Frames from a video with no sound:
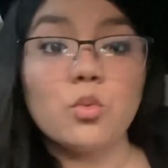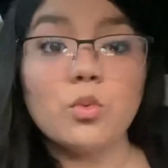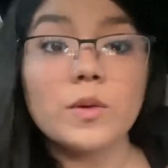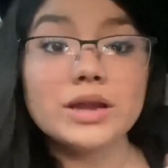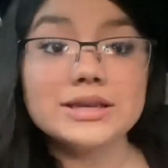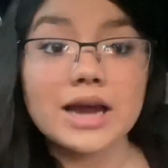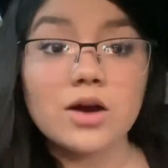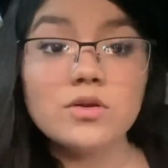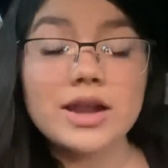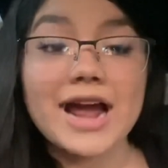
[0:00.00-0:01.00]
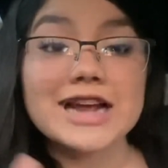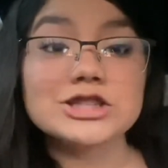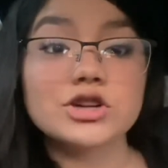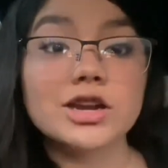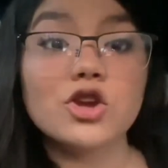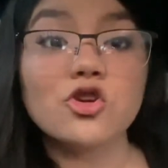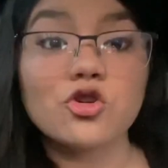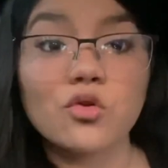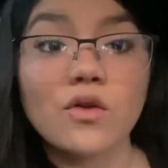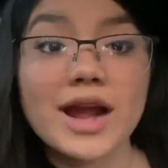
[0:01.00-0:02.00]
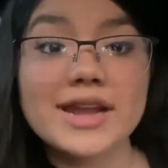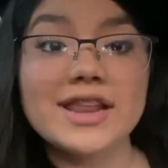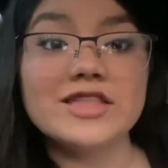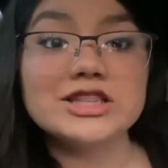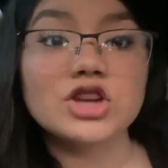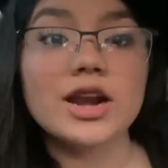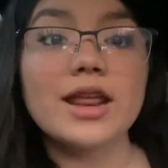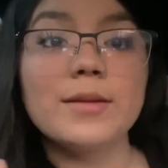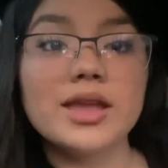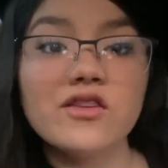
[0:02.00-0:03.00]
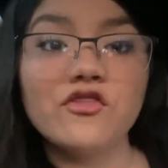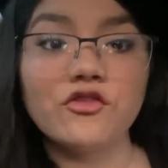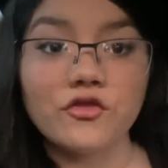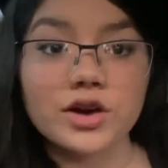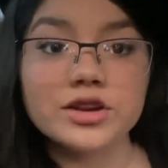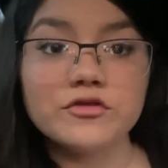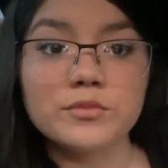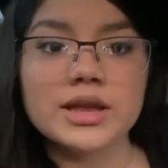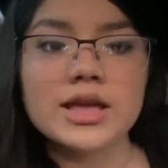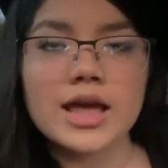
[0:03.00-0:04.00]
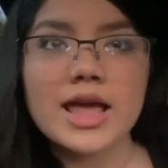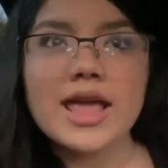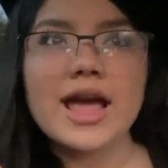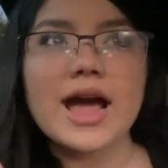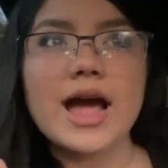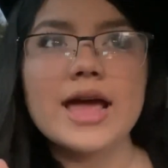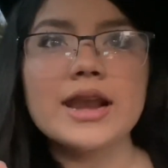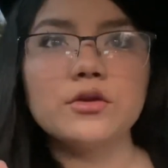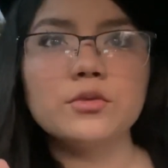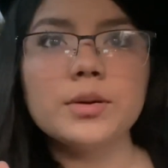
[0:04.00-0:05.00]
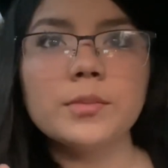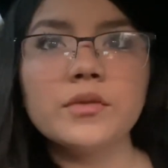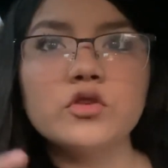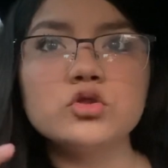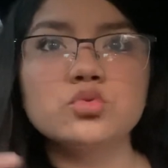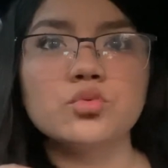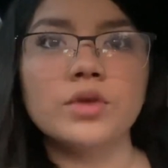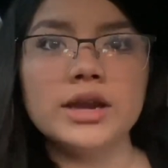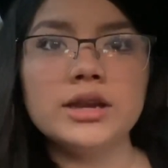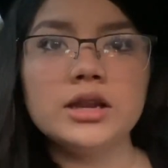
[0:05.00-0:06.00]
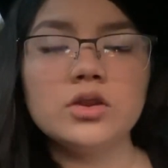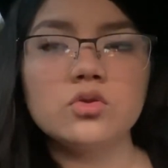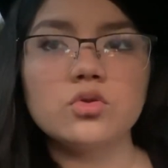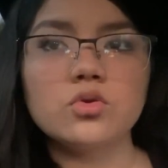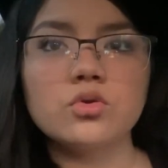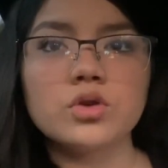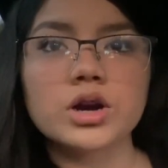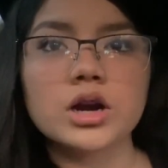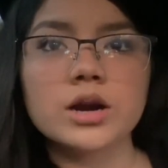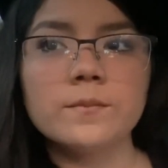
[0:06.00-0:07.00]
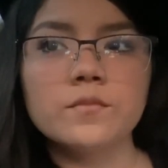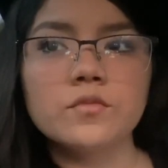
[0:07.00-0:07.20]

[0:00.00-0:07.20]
went down. I started crying, and they started making fun of me. And I don't remember if it was rainy or